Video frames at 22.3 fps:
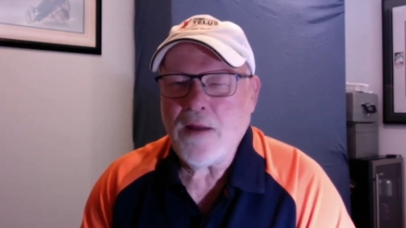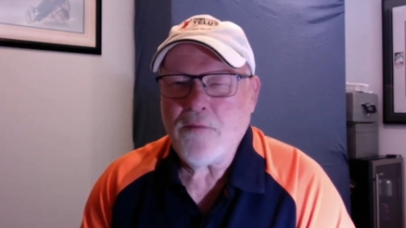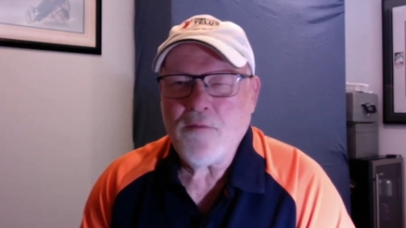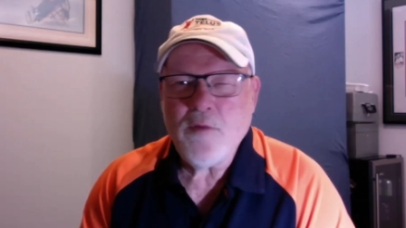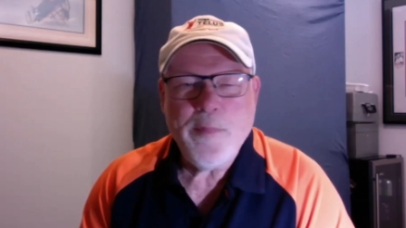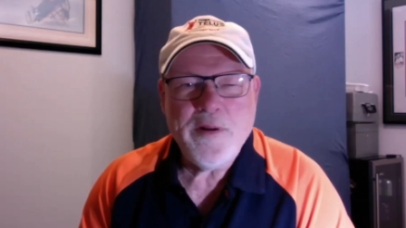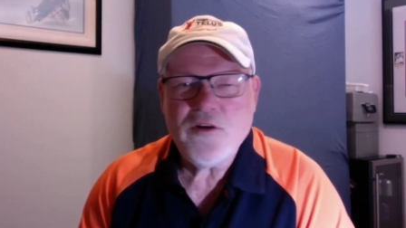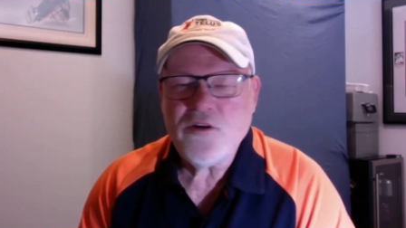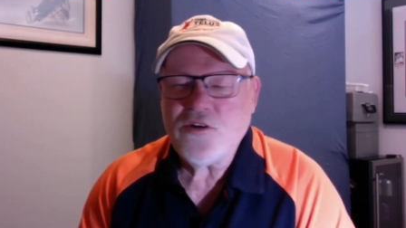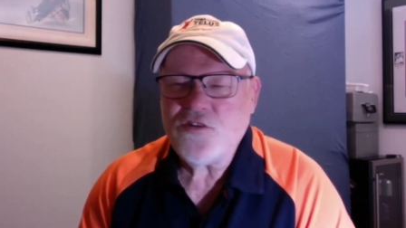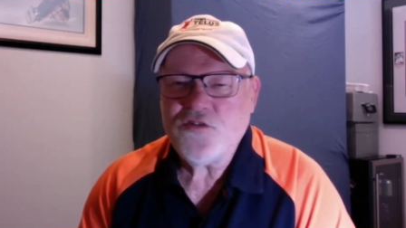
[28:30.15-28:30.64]

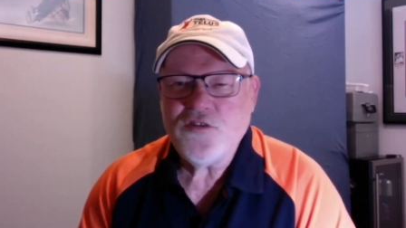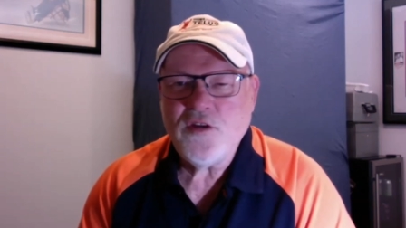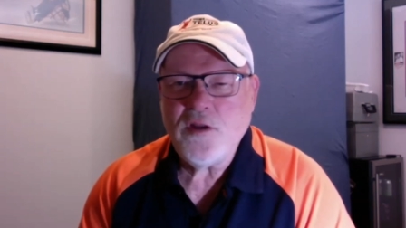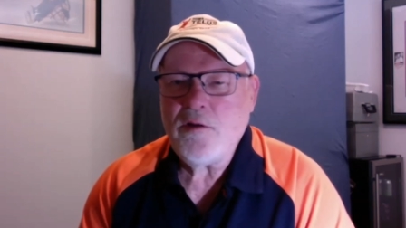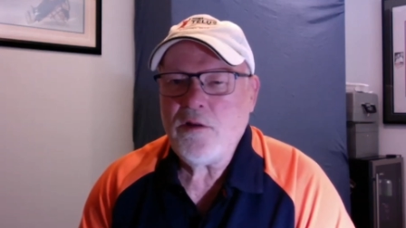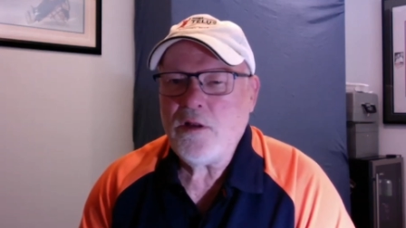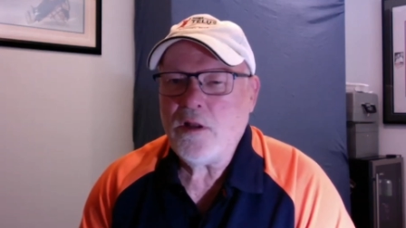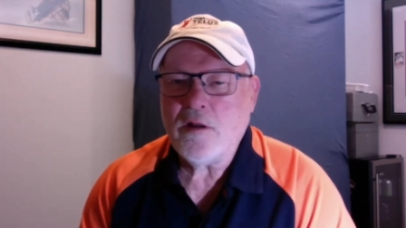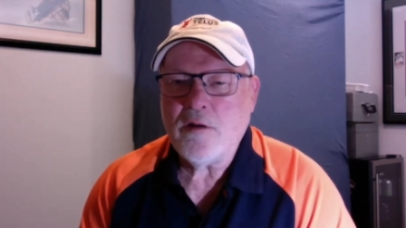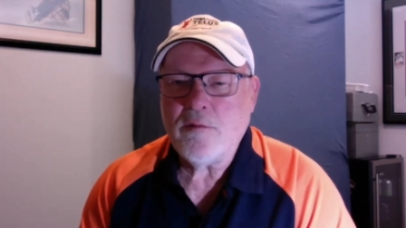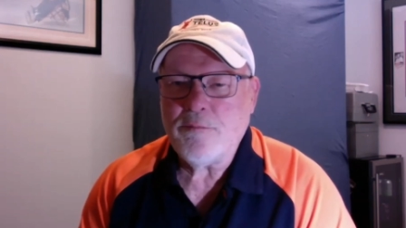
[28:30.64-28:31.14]
everybody just
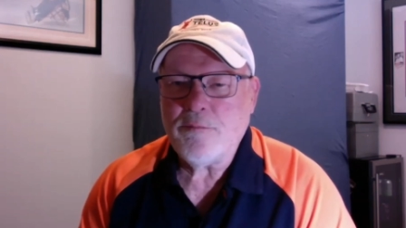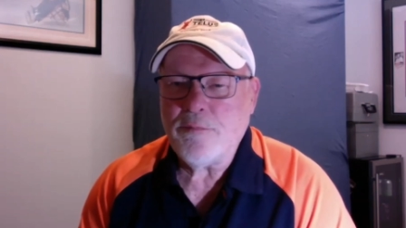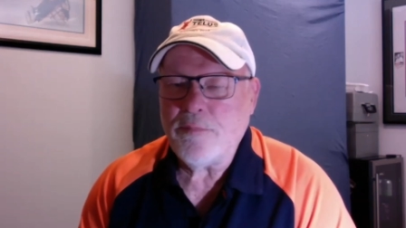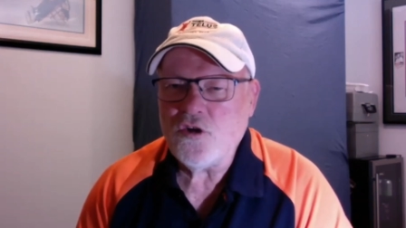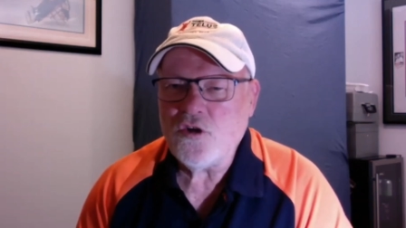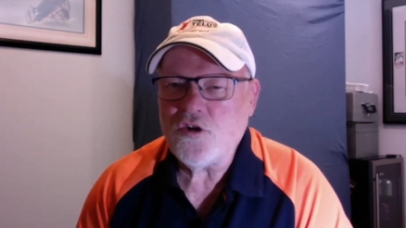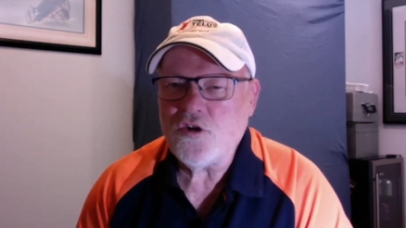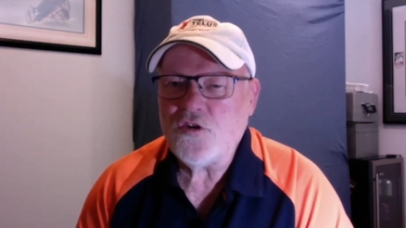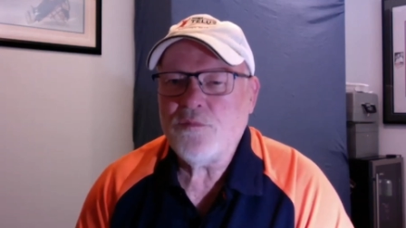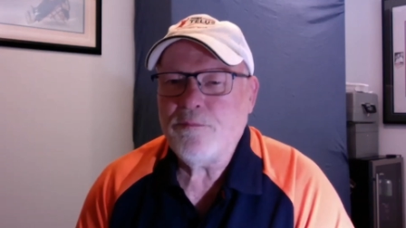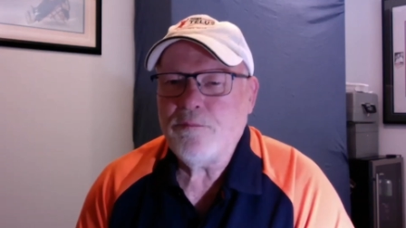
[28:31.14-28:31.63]
seemed to
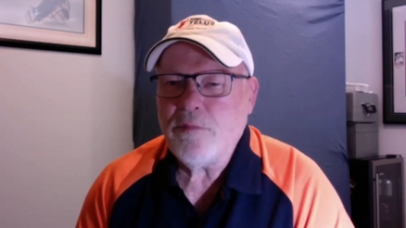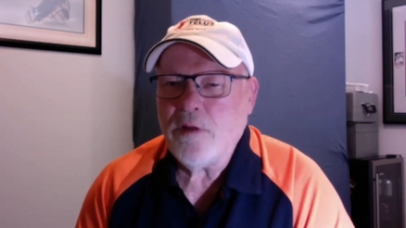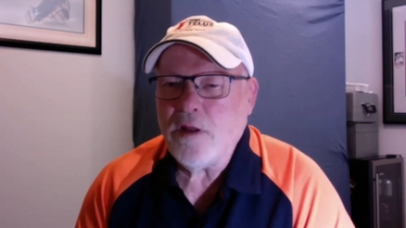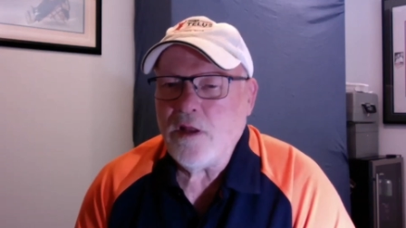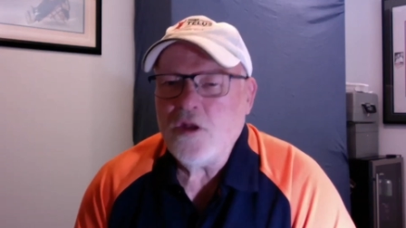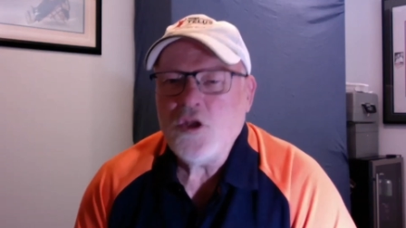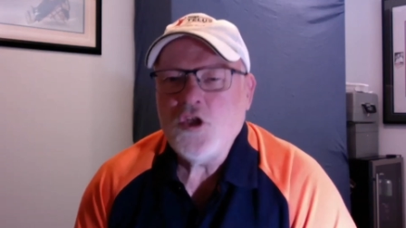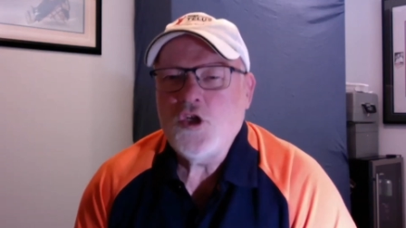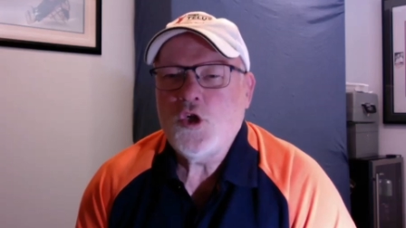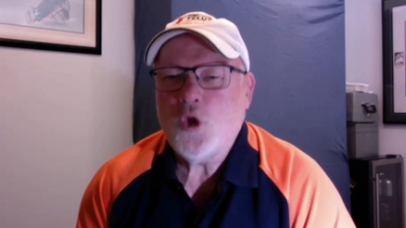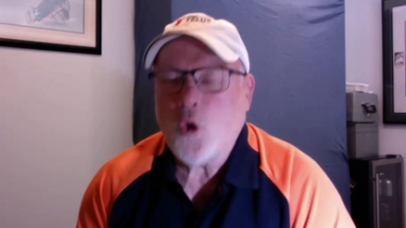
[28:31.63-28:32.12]
just
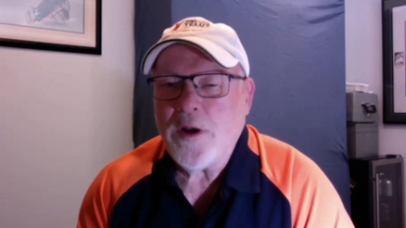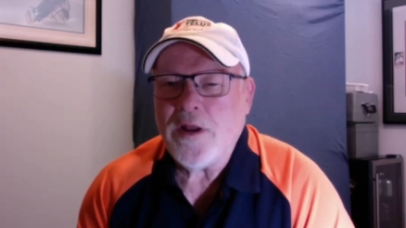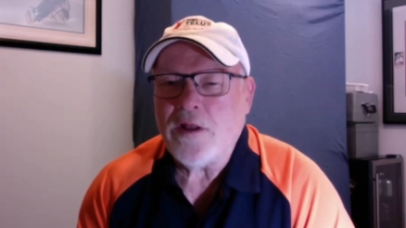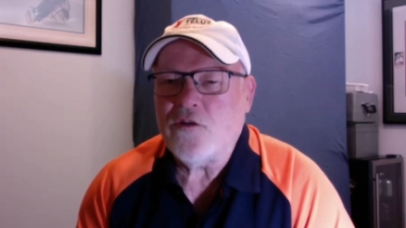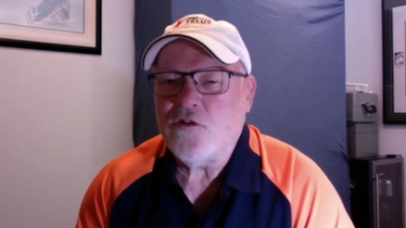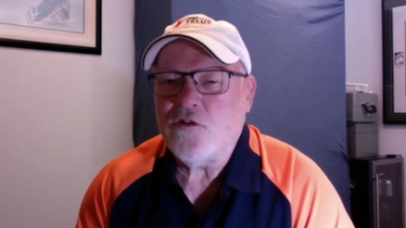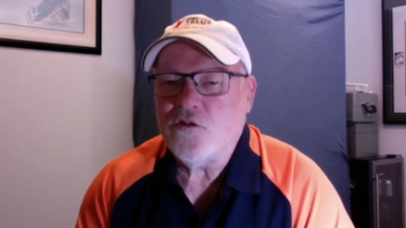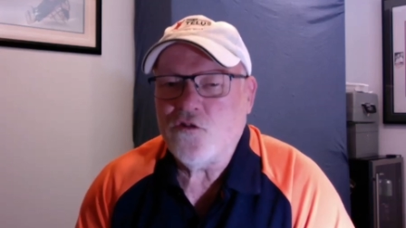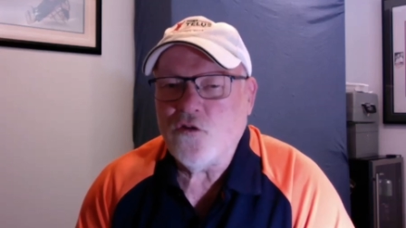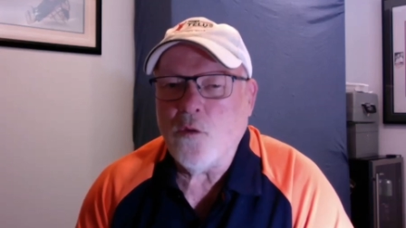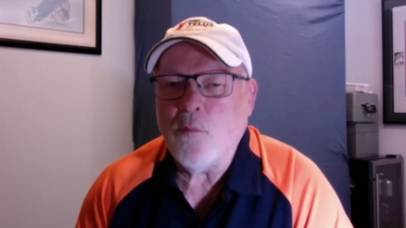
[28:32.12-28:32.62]
enjoy
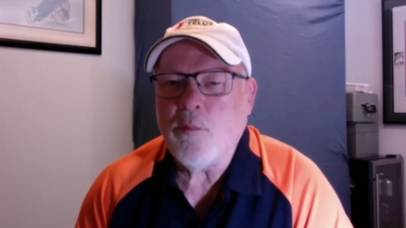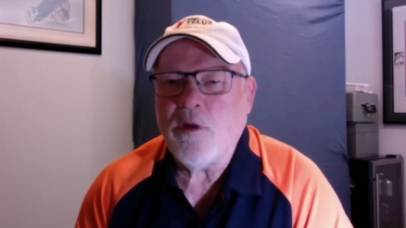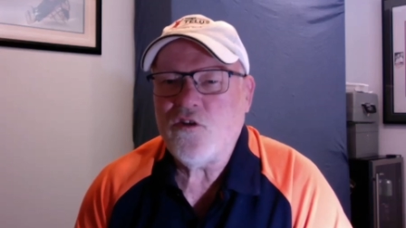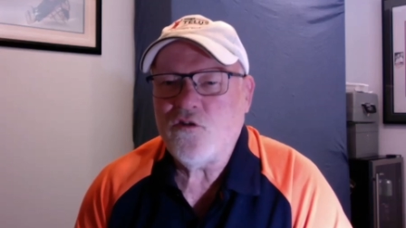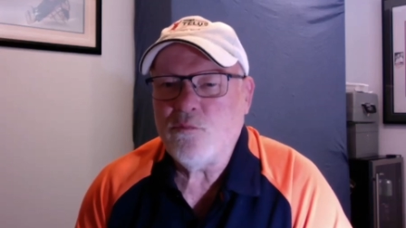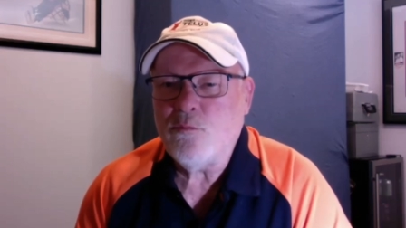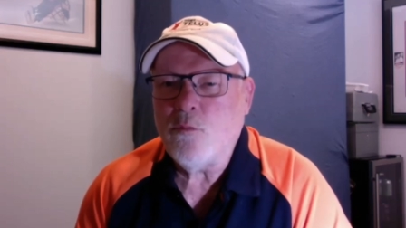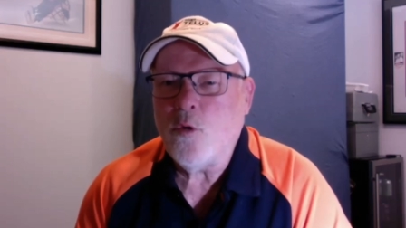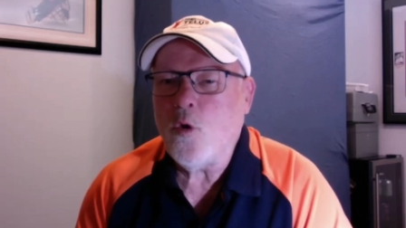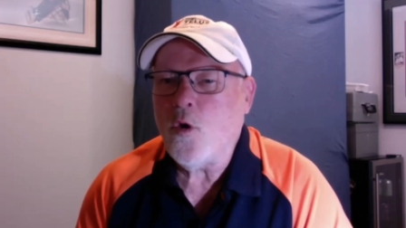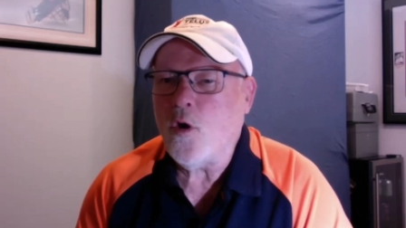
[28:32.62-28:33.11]
it so
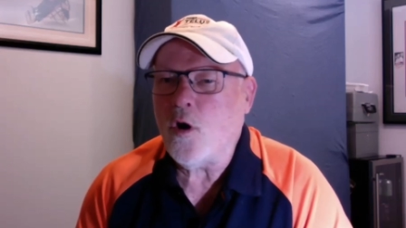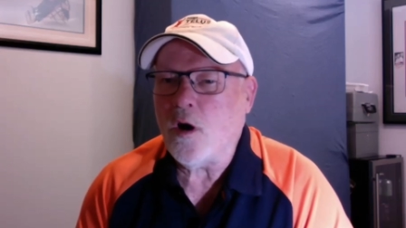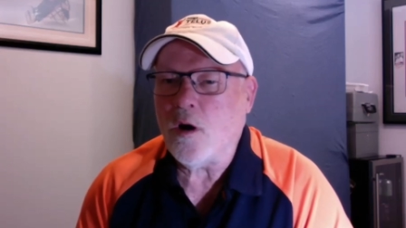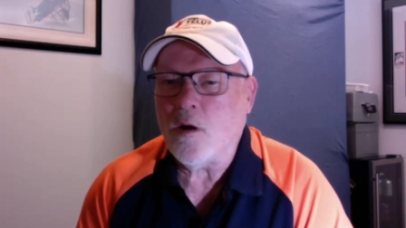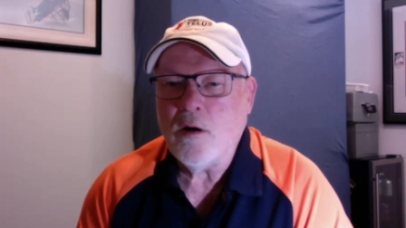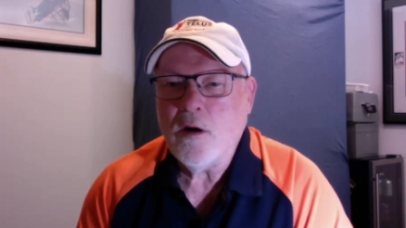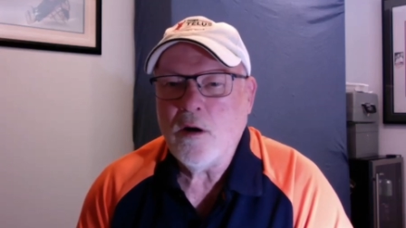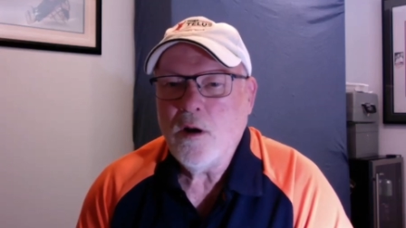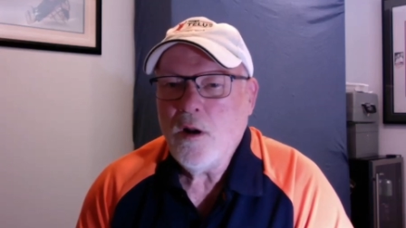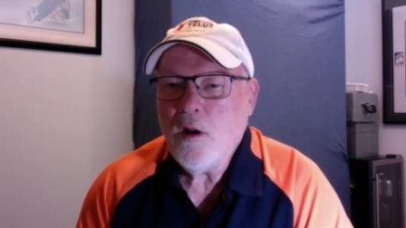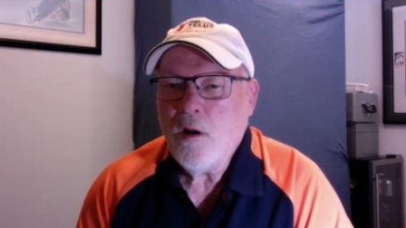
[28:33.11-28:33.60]
much more